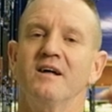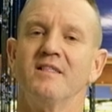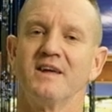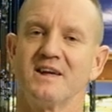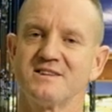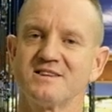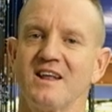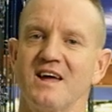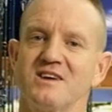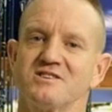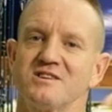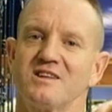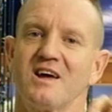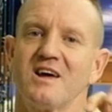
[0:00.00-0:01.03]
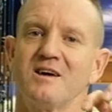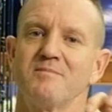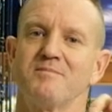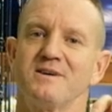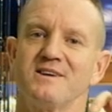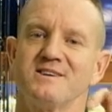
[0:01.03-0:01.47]
The insulation
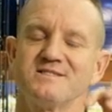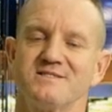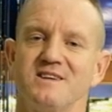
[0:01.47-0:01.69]
tape is